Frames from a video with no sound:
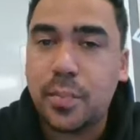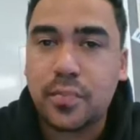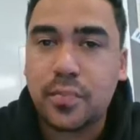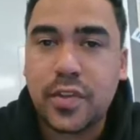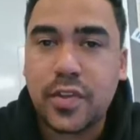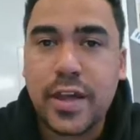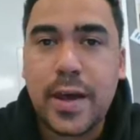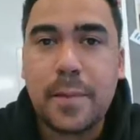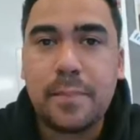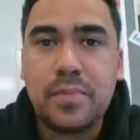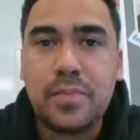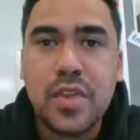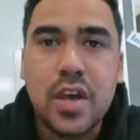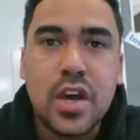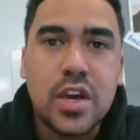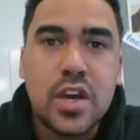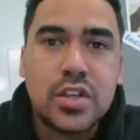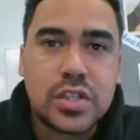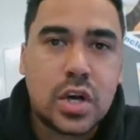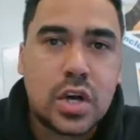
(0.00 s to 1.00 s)
okay?
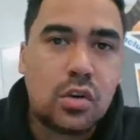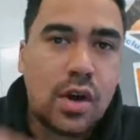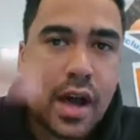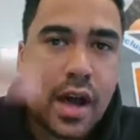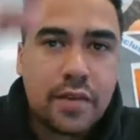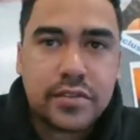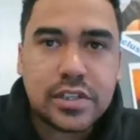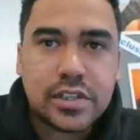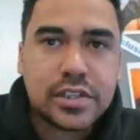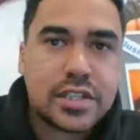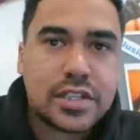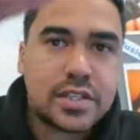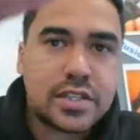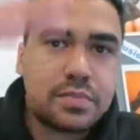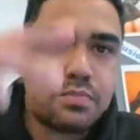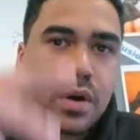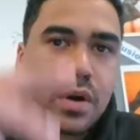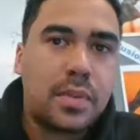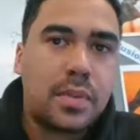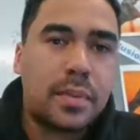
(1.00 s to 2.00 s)
So I'll have the list
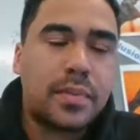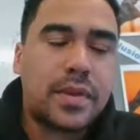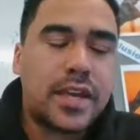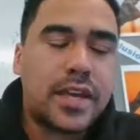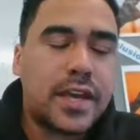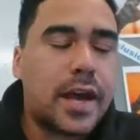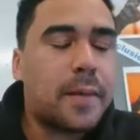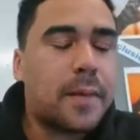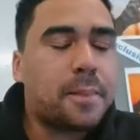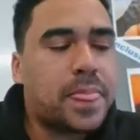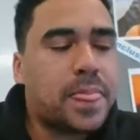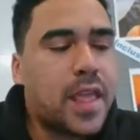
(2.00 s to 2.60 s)
pop up here.